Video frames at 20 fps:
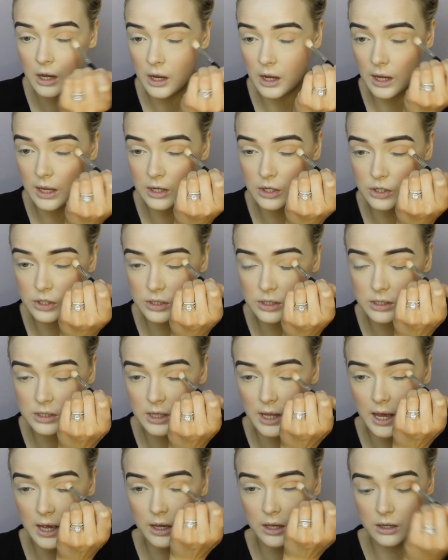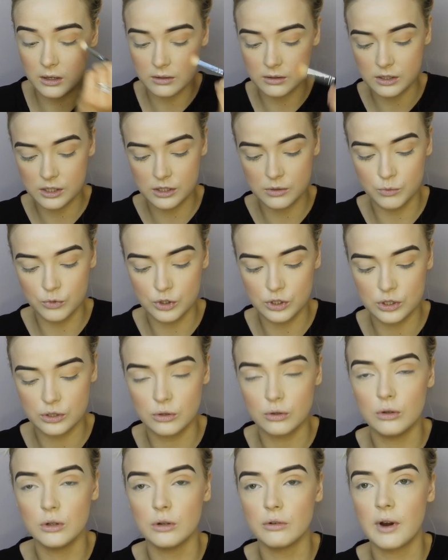and just like smush it
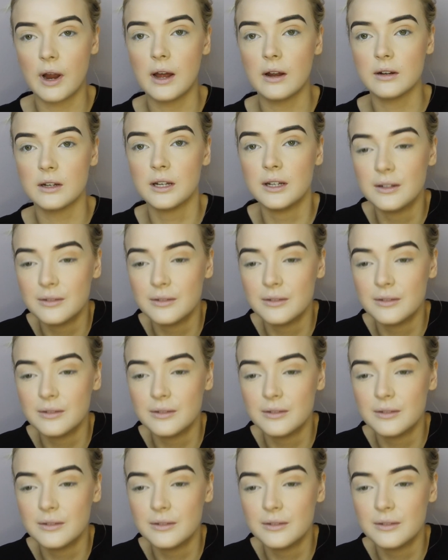all around.